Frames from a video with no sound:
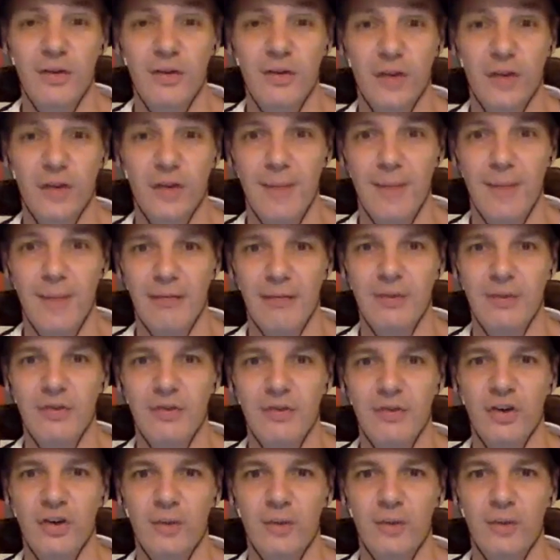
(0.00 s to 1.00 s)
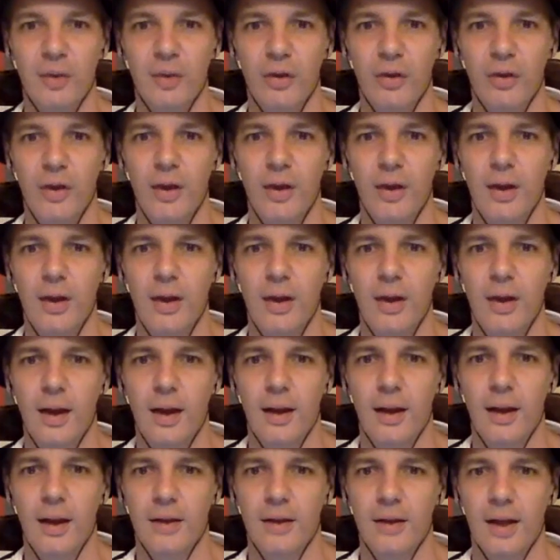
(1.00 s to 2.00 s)
come back from his 6-month
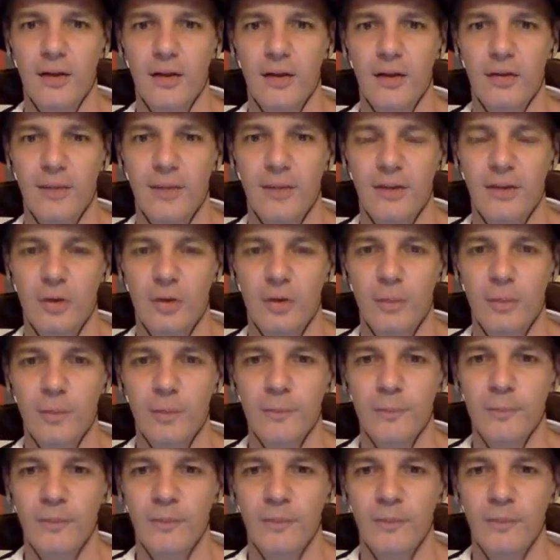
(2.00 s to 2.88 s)
sabbatical,